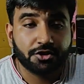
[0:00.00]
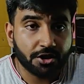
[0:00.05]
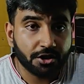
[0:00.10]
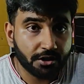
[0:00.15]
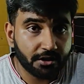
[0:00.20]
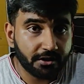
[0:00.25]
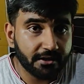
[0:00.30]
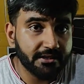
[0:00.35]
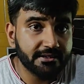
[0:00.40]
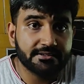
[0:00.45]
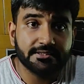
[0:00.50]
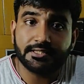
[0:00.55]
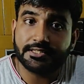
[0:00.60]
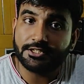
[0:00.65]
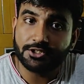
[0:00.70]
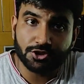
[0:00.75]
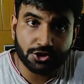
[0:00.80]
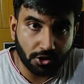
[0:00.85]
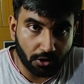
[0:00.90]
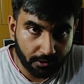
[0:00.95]
Third is
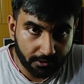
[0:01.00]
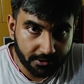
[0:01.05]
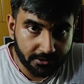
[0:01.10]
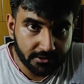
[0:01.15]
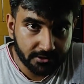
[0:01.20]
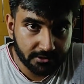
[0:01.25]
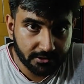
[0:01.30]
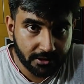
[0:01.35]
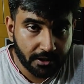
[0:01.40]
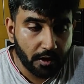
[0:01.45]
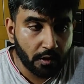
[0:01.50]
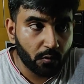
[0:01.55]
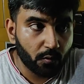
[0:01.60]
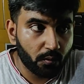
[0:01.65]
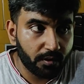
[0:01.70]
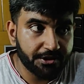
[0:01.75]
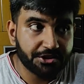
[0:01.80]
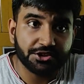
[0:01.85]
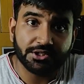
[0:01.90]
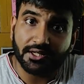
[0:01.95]
the insurance,
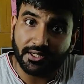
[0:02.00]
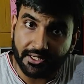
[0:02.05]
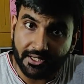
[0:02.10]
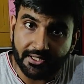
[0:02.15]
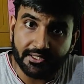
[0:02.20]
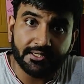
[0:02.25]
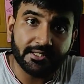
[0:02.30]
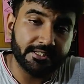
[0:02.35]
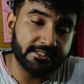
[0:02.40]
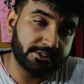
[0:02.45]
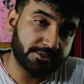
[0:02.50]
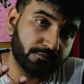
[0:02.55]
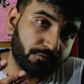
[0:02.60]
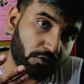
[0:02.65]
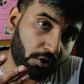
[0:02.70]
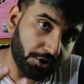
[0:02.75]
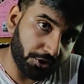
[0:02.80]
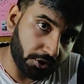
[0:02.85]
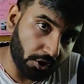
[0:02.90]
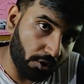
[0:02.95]
which again is
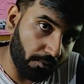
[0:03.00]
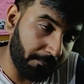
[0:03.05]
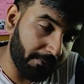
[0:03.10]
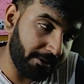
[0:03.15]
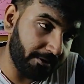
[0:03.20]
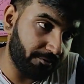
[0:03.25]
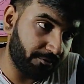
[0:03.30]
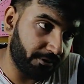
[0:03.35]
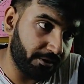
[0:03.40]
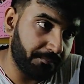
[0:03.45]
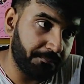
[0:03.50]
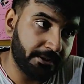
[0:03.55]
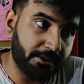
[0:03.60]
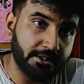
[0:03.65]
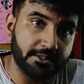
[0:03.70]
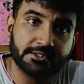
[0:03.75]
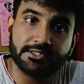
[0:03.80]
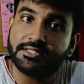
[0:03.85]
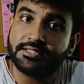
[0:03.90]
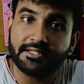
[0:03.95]
for your benefit,
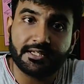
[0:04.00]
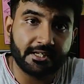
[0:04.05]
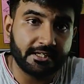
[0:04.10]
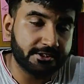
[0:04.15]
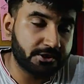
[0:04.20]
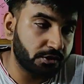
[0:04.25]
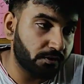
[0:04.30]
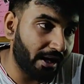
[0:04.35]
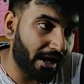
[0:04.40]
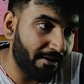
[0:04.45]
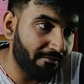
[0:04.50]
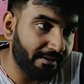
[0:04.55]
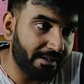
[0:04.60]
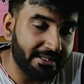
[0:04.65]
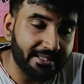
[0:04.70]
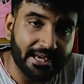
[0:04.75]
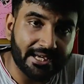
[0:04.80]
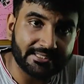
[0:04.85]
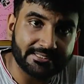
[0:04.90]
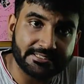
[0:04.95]
because in case you have
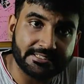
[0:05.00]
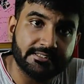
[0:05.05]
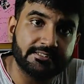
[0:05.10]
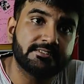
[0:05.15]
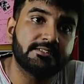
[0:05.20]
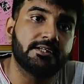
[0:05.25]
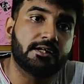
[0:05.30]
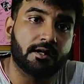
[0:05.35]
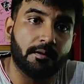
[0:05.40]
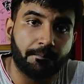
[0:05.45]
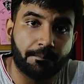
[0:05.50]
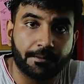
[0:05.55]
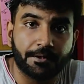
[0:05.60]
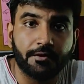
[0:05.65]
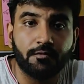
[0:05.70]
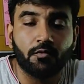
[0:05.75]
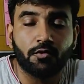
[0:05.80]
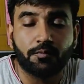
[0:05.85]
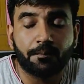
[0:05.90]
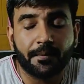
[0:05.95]
any accidents, the
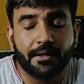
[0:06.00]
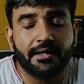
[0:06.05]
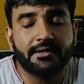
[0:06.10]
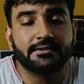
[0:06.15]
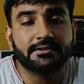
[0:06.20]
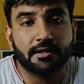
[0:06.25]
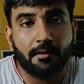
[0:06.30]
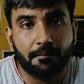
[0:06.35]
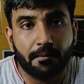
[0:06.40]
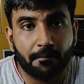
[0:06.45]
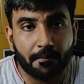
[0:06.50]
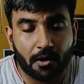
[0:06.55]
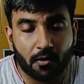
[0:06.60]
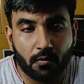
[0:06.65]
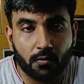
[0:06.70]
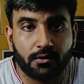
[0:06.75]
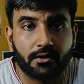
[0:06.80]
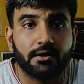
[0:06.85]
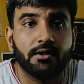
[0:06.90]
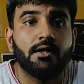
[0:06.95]
company would pay some
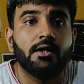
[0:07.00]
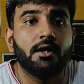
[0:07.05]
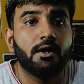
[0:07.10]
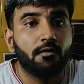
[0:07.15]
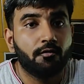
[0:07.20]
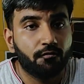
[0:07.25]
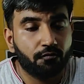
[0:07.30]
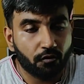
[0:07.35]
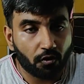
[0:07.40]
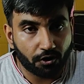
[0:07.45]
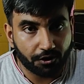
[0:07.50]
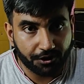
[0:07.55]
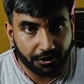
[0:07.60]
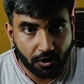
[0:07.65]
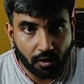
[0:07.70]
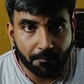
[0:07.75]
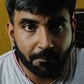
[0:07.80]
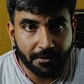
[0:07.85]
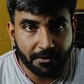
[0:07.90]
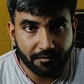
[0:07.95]
amount for
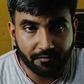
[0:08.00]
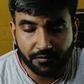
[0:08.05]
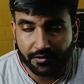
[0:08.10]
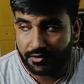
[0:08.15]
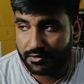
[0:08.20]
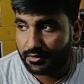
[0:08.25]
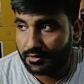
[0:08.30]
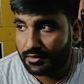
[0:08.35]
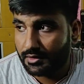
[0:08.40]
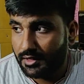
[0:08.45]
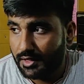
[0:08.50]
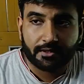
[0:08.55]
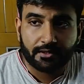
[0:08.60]
your benefit.